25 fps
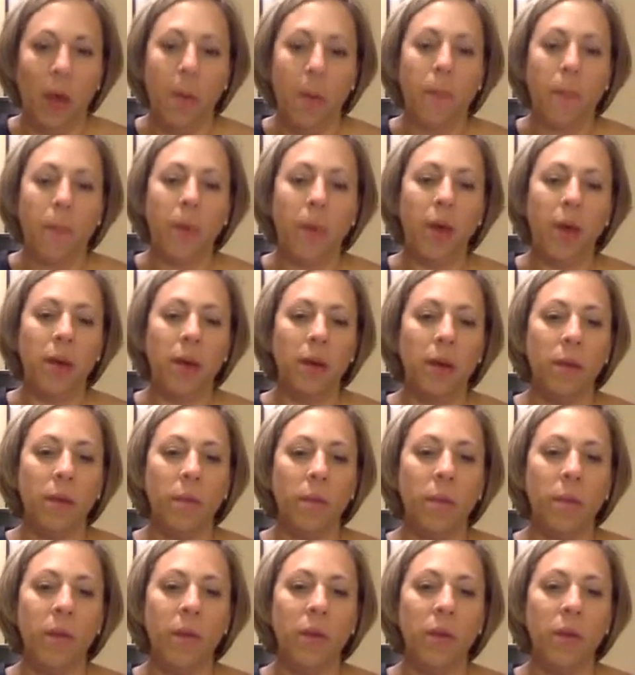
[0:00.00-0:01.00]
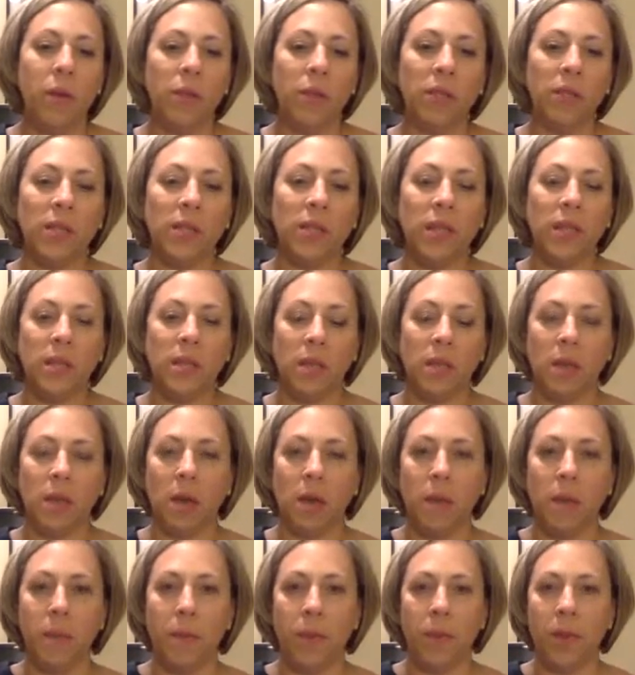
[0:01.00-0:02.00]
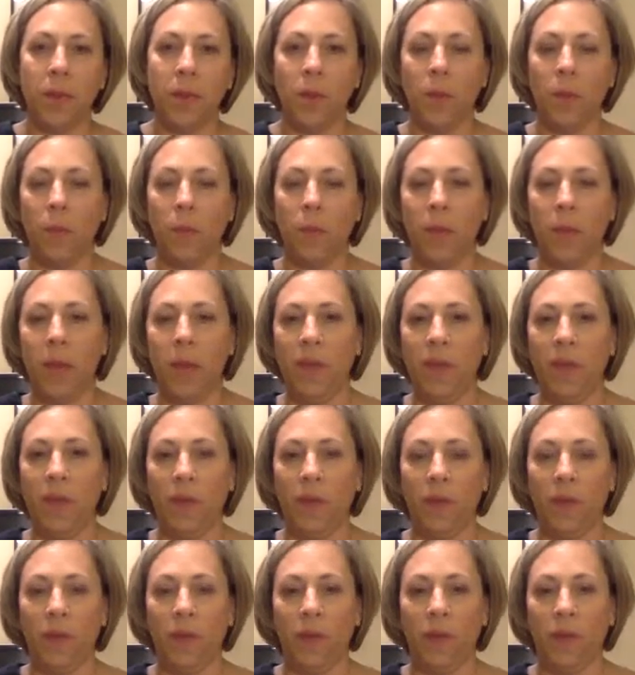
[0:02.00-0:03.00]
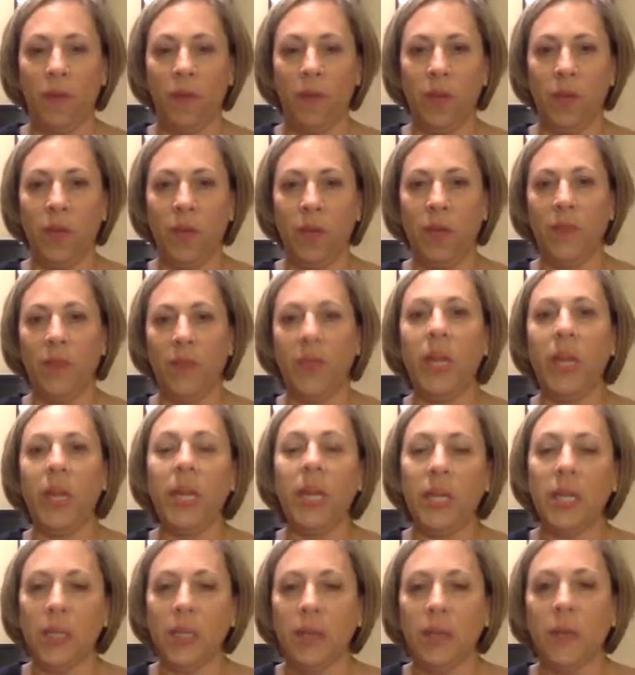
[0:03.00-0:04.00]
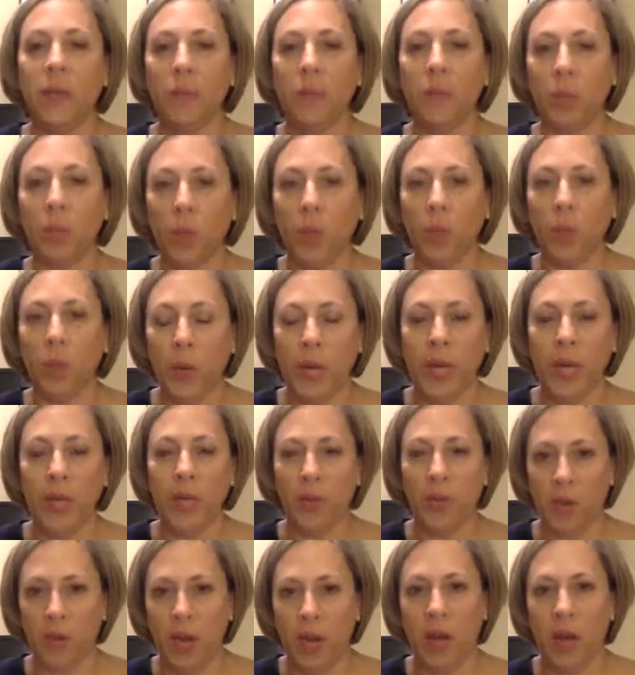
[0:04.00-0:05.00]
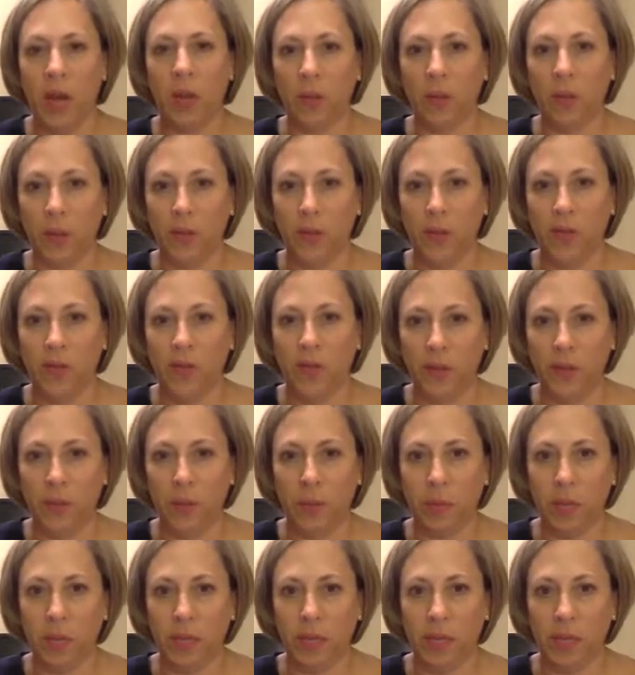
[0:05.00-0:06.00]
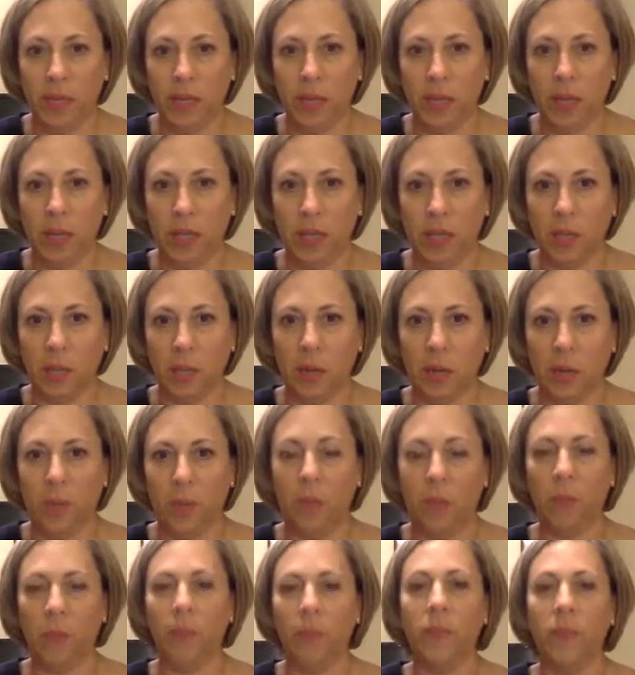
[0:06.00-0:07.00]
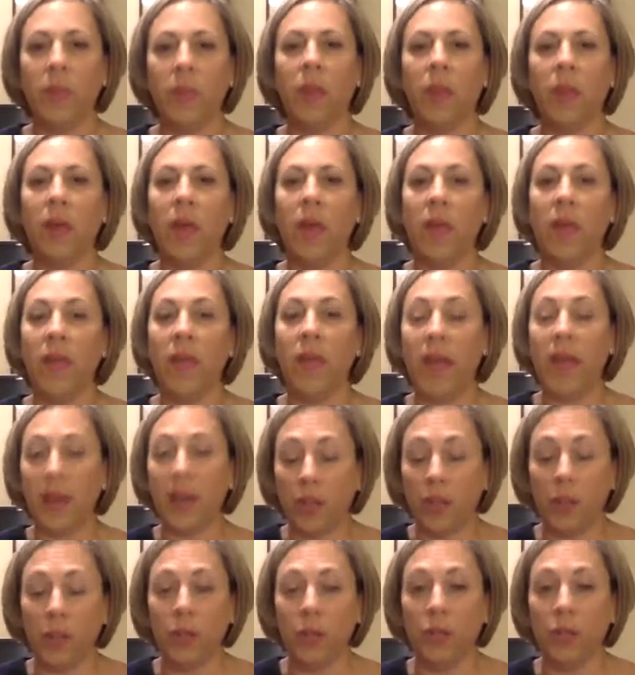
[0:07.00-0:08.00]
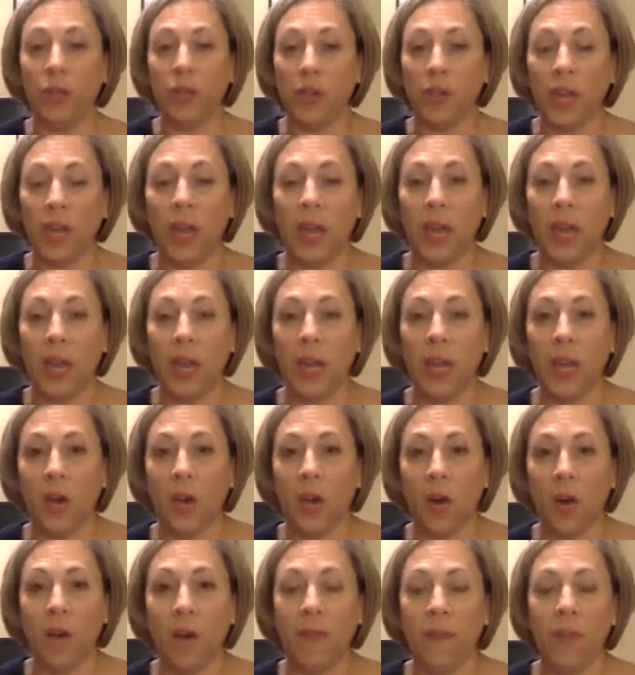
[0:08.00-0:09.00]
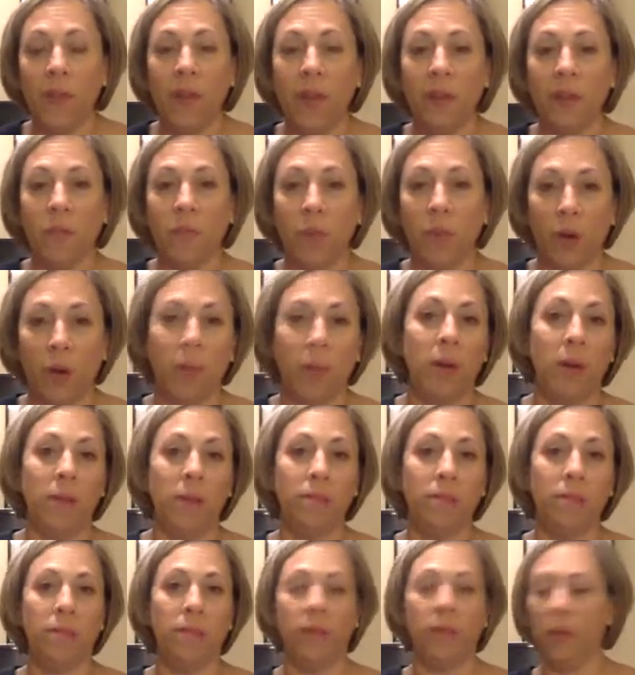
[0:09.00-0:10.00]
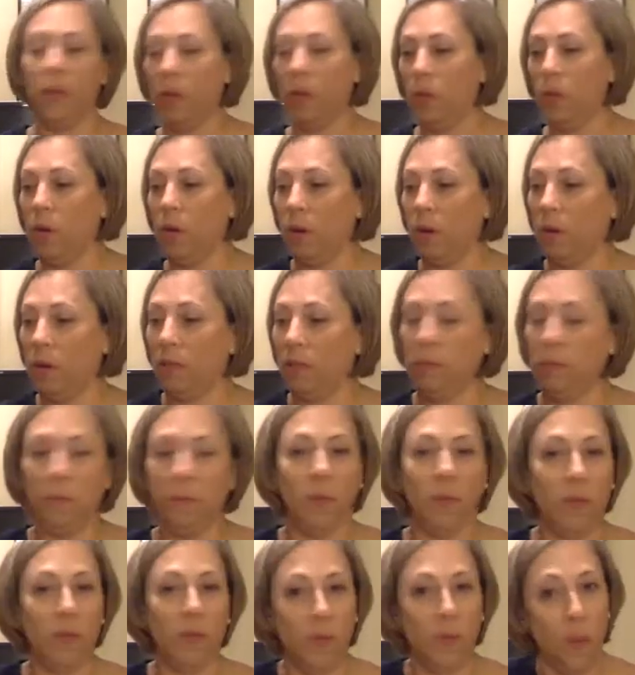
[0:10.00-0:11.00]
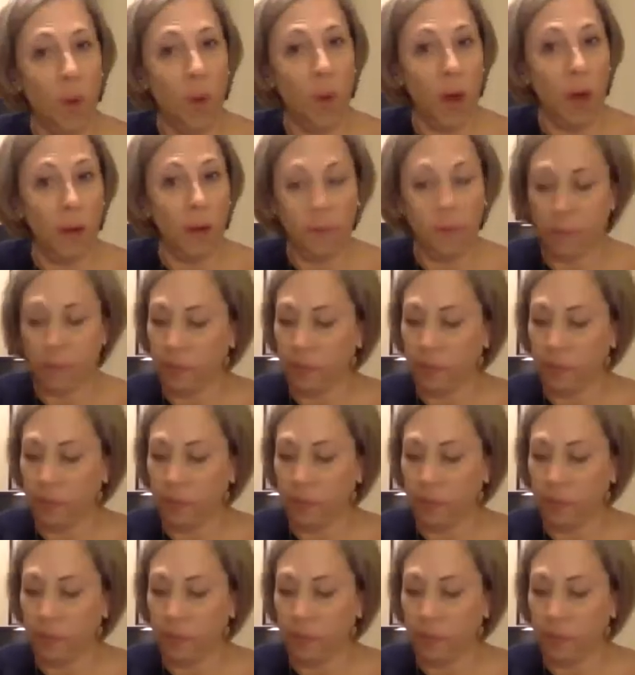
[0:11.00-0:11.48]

But meals that the company will pay for the convenience of employees are now only 50% deductible. And that includes your candy and coffee and bourbon or wine.